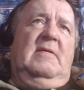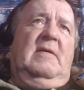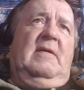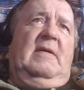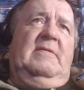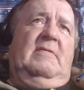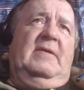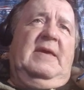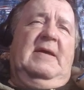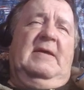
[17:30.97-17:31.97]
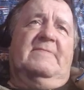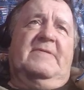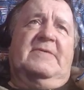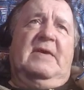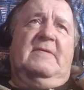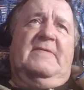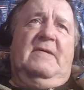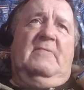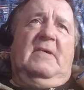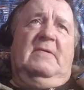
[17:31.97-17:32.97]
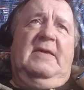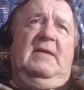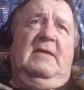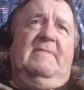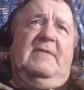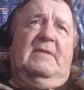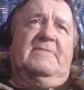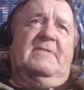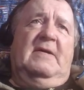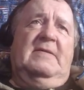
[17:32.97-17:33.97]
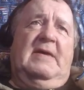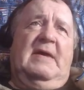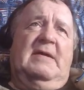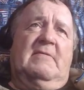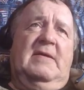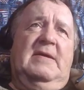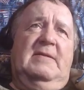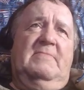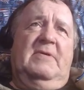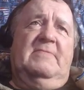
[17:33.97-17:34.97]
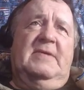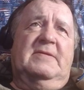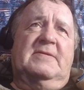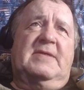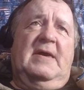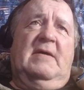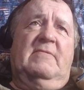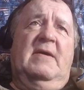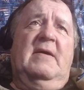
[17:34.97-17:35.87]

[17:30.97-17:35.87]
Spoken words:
I know he has the thing say, well, he lived outside that area and moved into town.